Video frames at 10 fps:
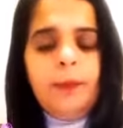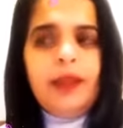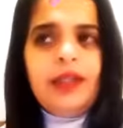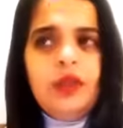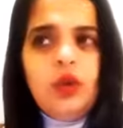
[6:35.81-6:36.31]

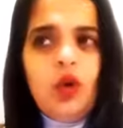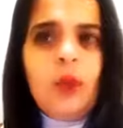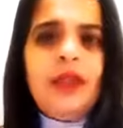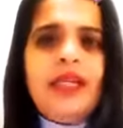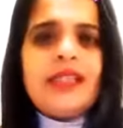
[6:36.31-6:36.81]
but
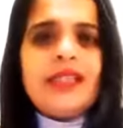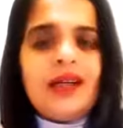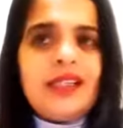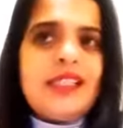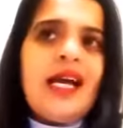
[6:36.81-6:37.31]
nobody is
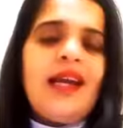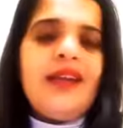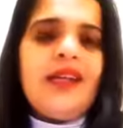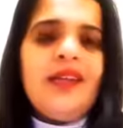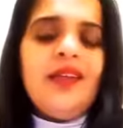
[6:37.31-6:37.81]

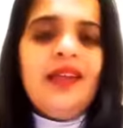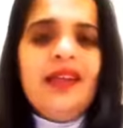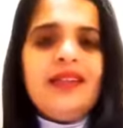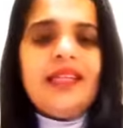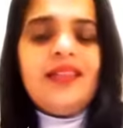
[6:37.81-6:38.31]
understanding
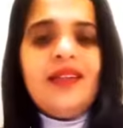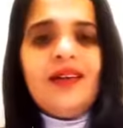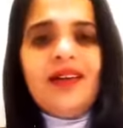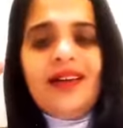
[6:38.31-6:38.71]
that the